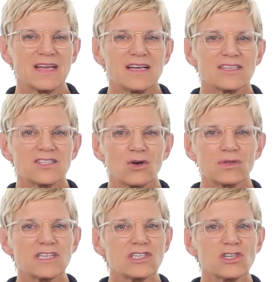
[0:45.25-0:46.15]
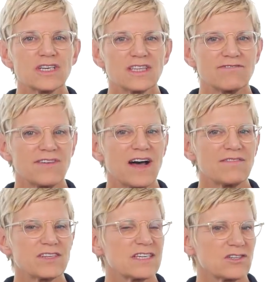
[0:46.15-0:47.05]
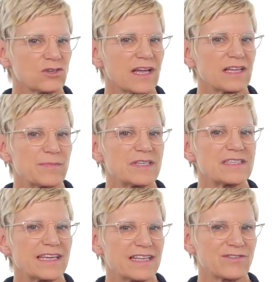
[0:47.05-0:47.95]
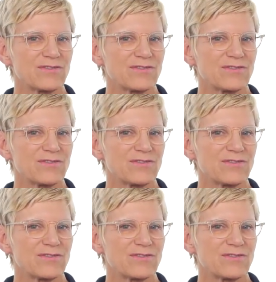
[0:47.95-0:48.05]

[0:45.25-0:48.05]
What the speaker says: So let's look at the 5 essential elements in the